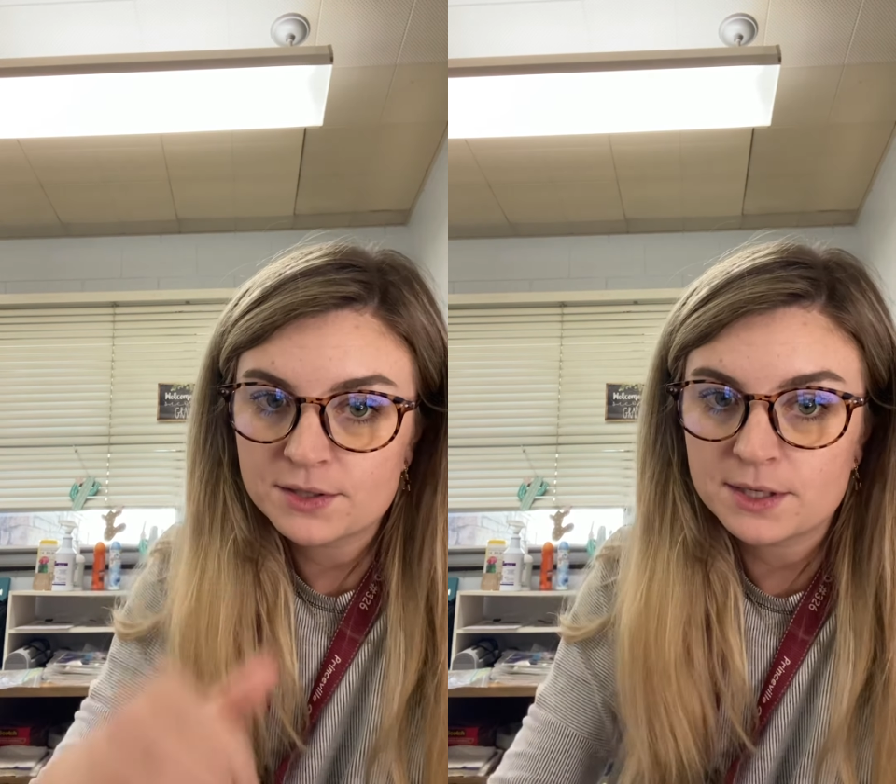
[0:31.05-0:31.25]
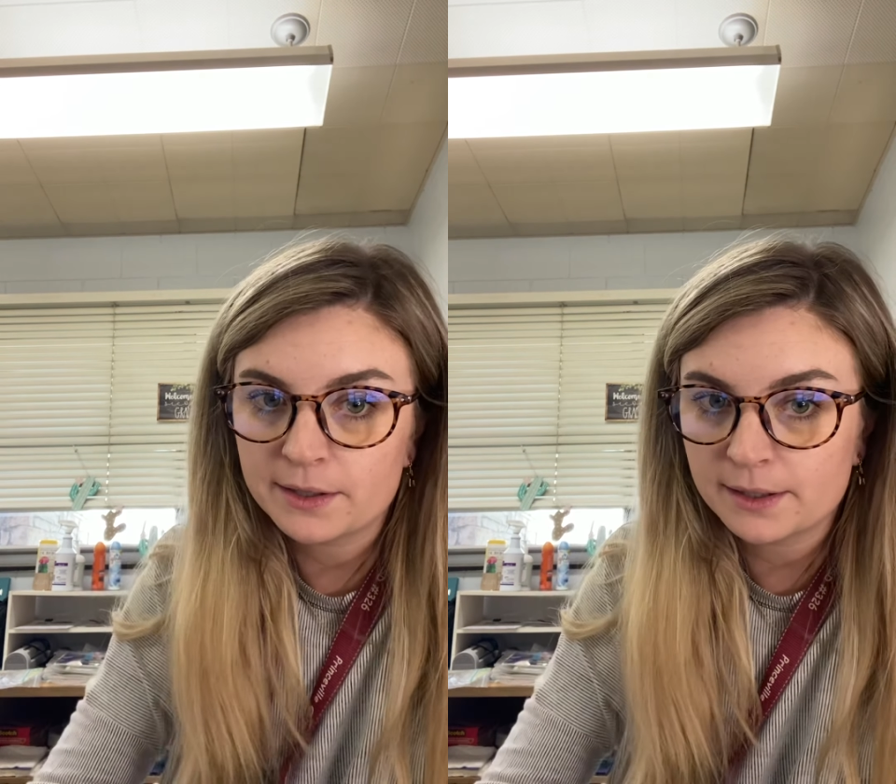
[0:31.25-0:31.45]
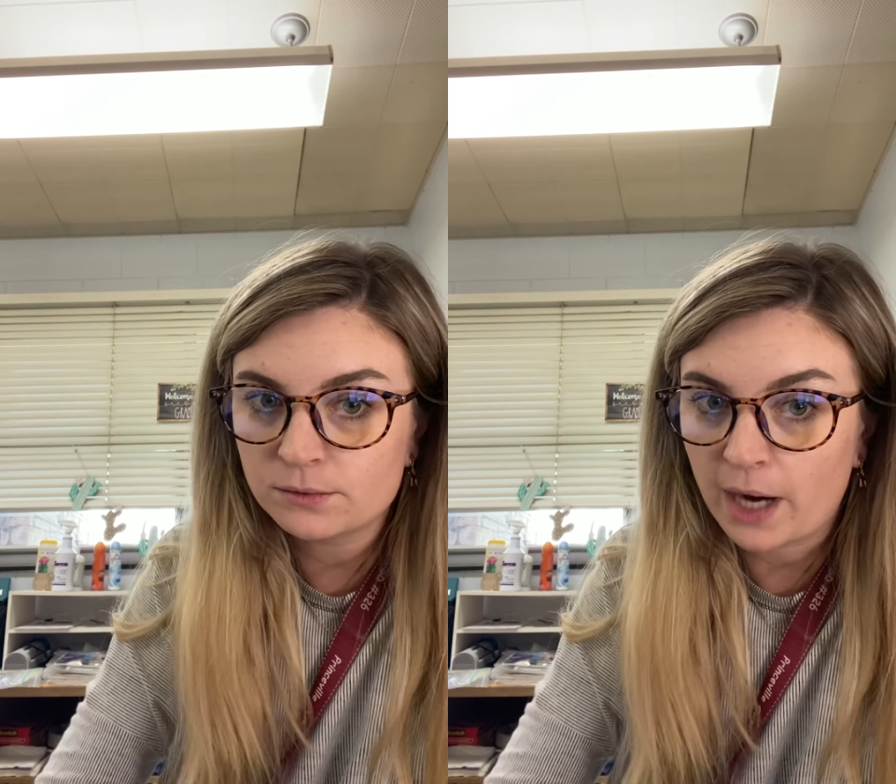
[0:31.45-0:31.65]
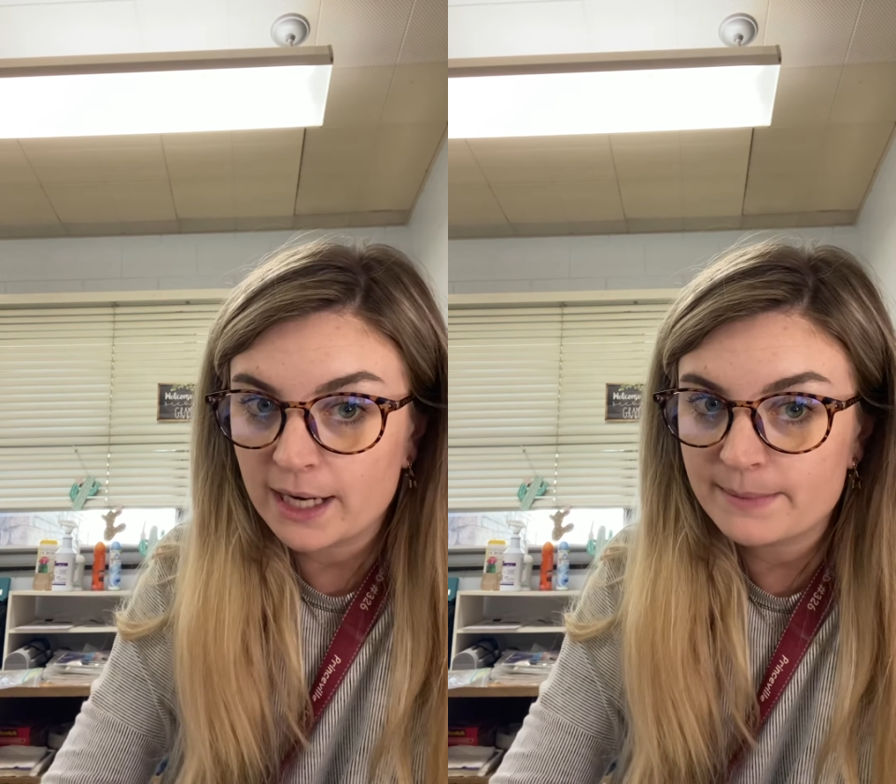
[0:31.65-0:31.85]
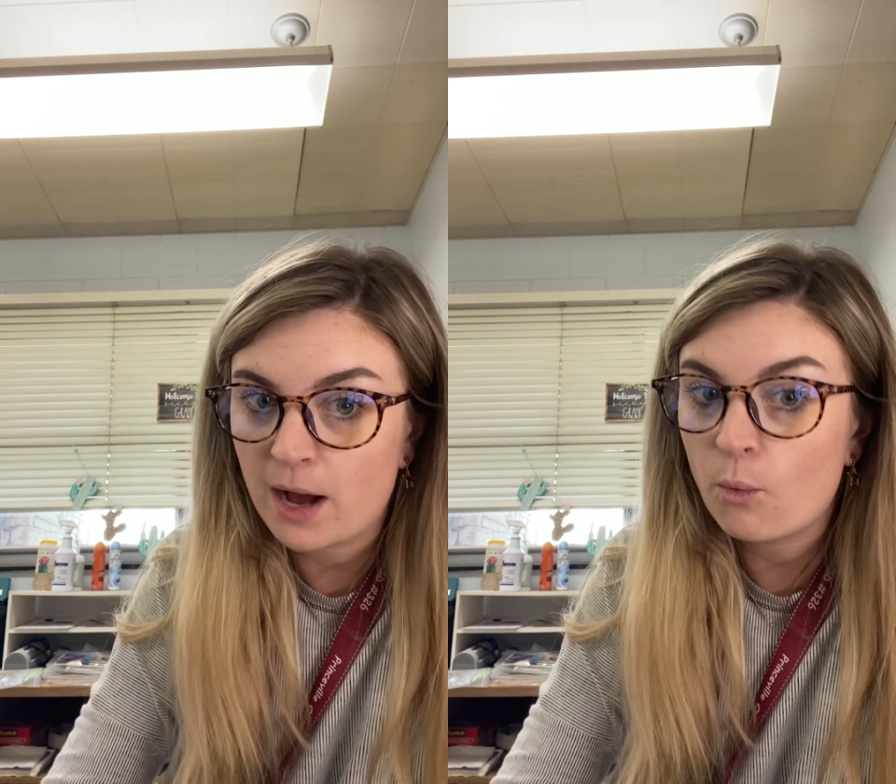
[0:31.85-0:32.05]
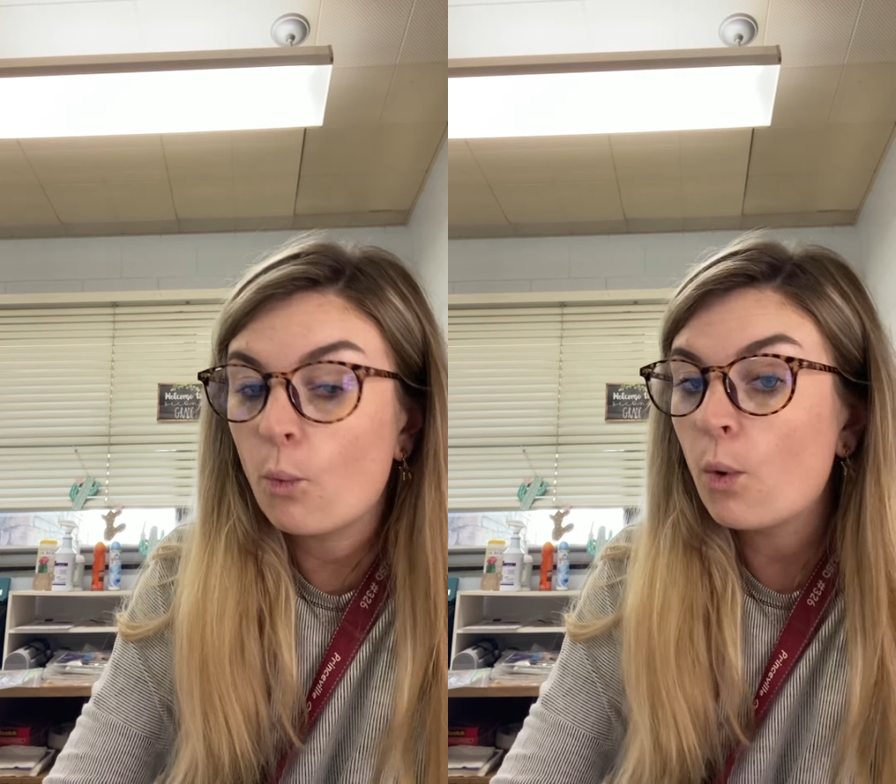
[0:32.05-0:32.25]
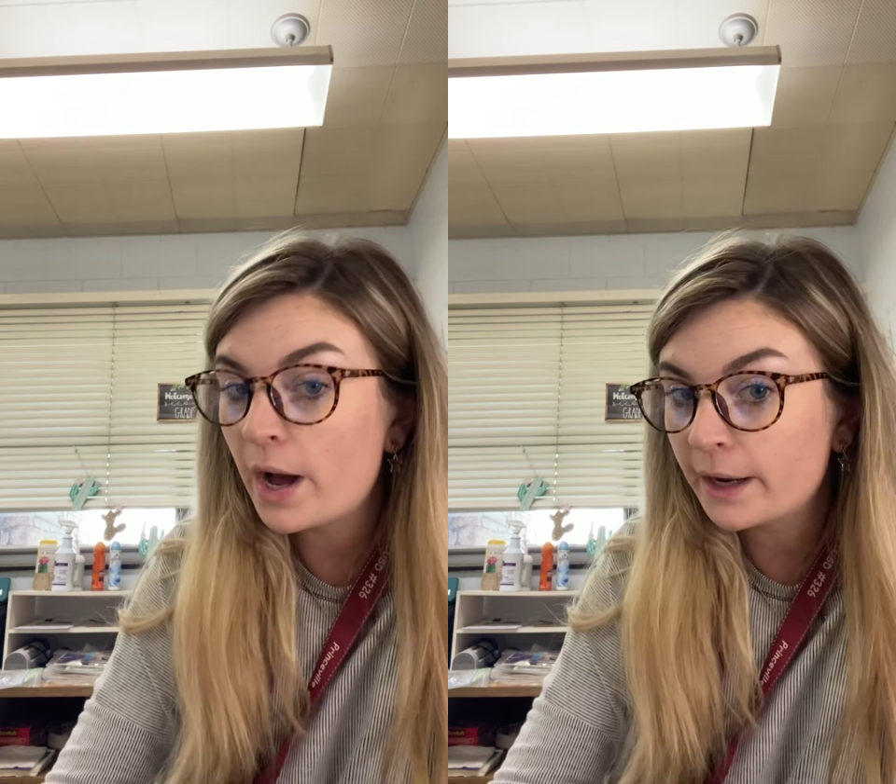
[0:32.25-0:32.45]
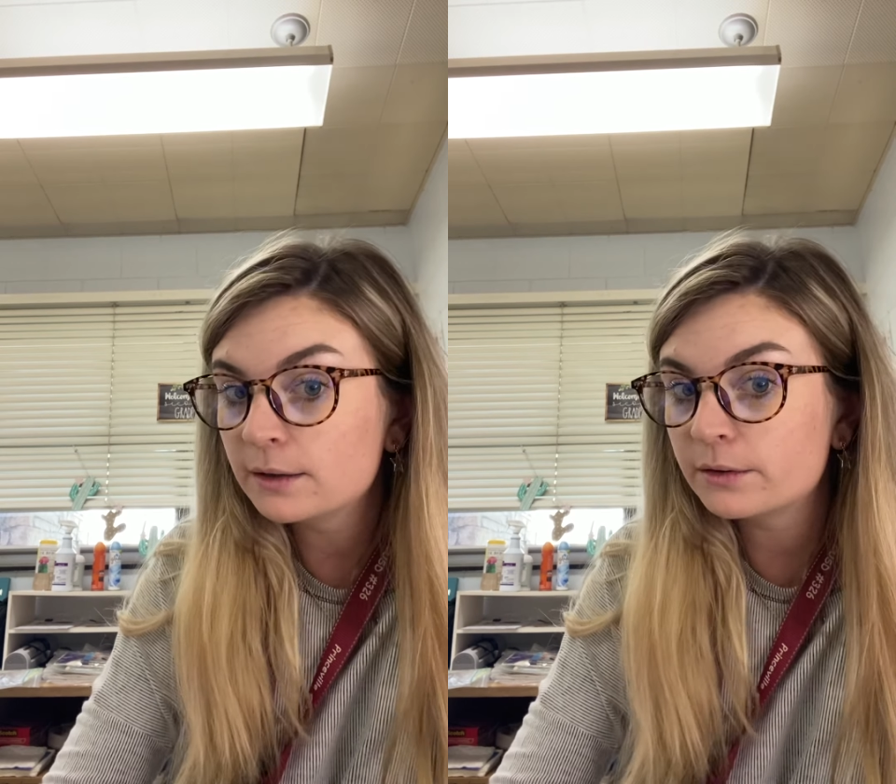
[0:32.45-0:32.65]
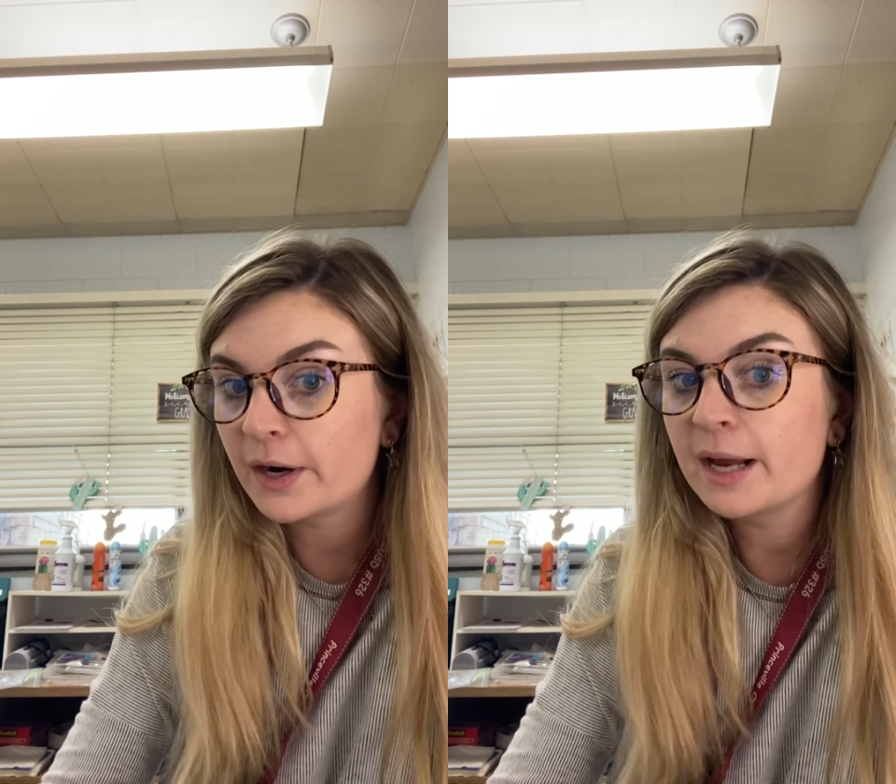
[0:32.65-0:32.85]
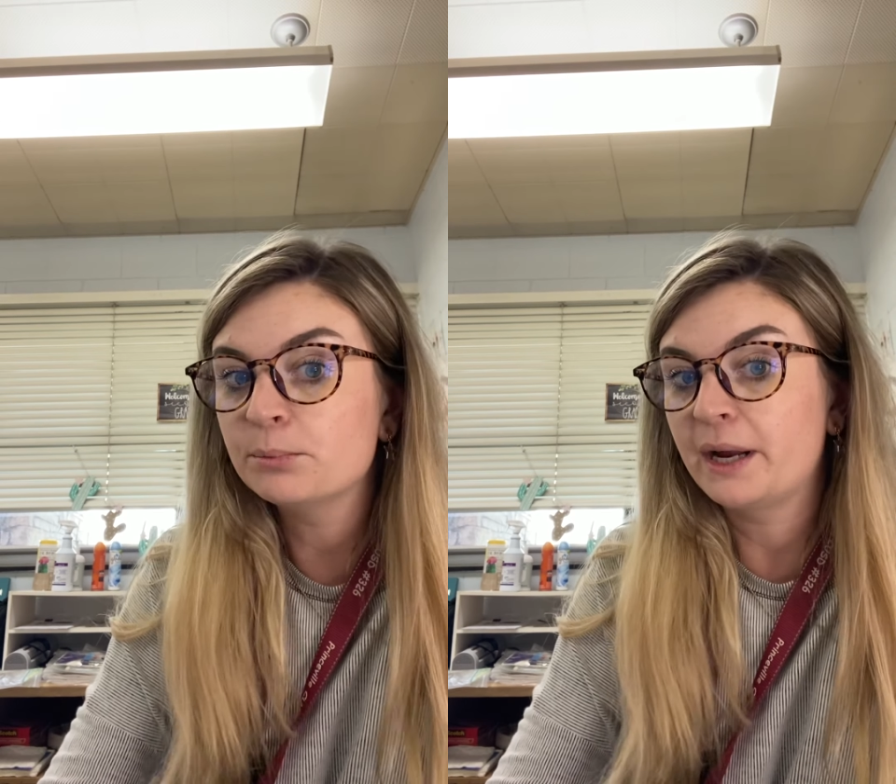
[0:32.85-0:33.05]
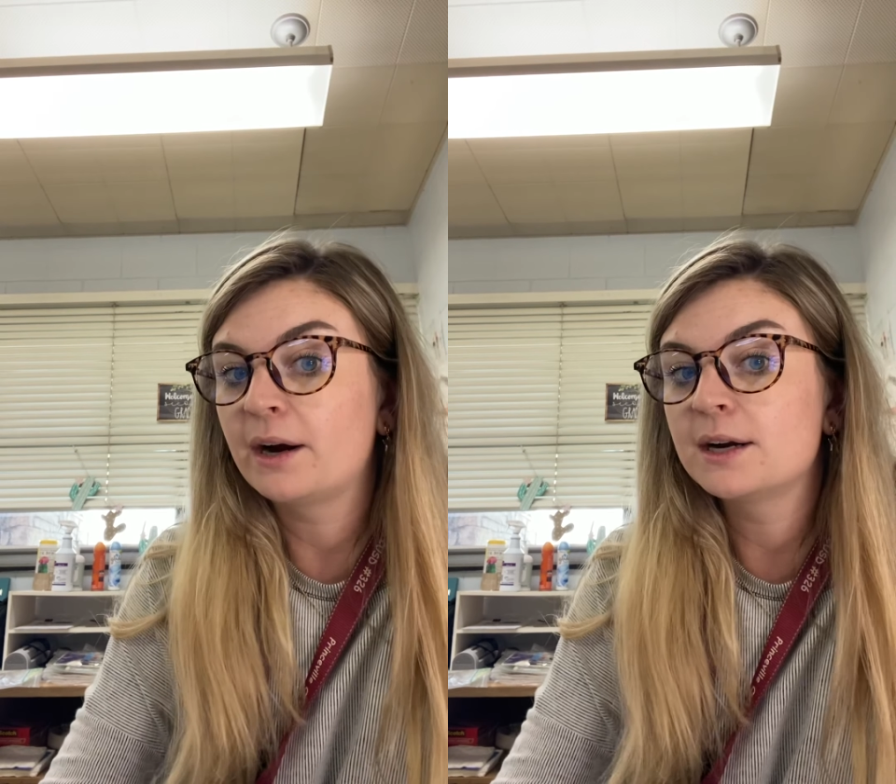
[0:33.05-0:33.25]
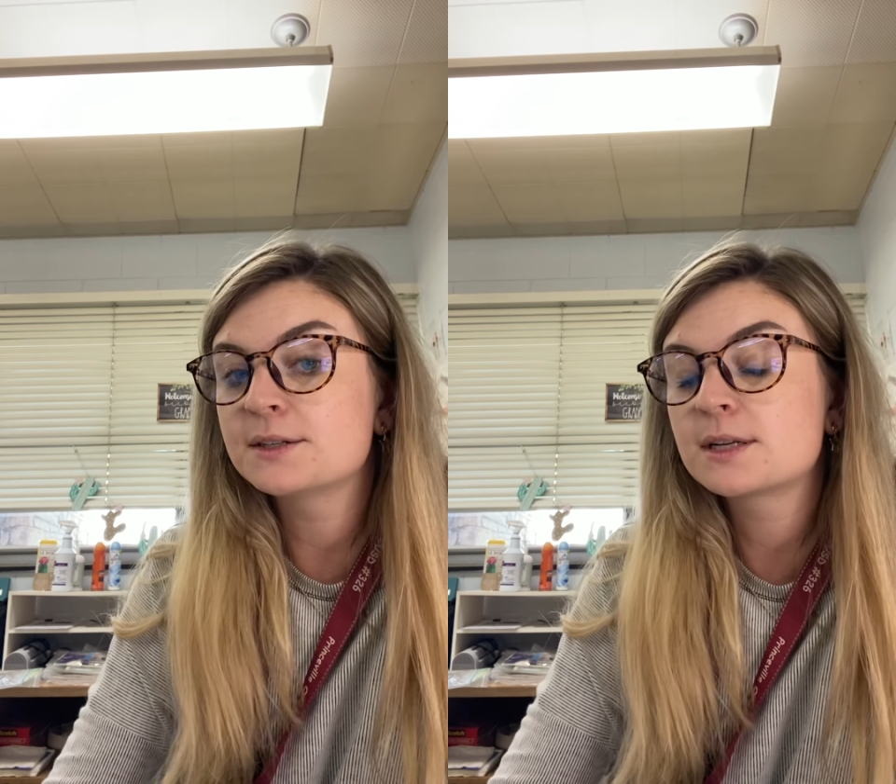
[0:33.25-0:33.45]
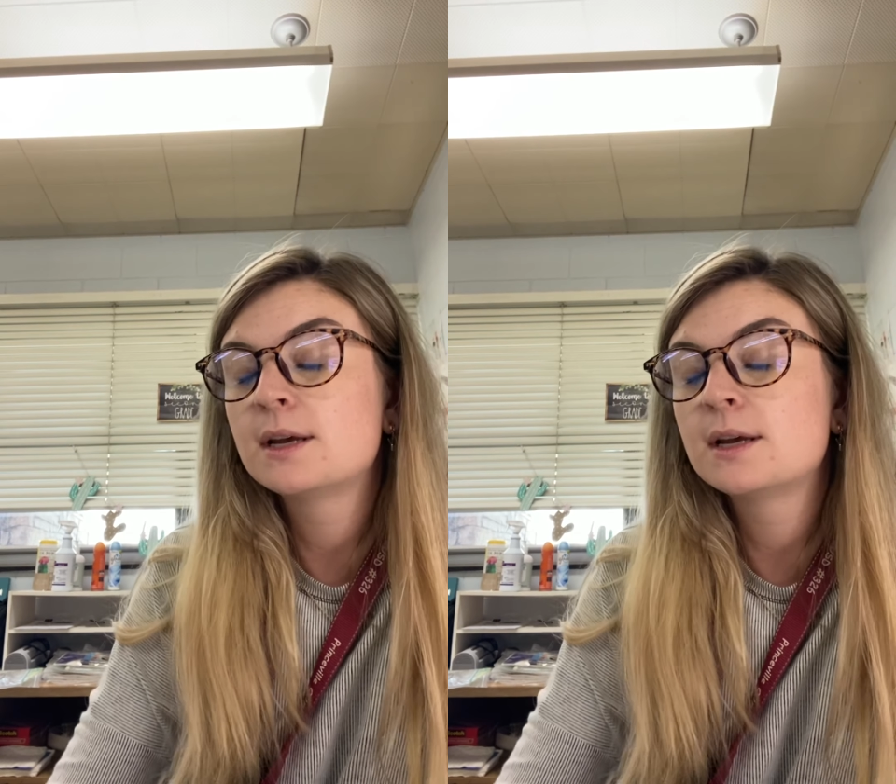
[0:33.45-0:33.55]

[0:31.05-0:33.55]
So you're going to write about one grandparent.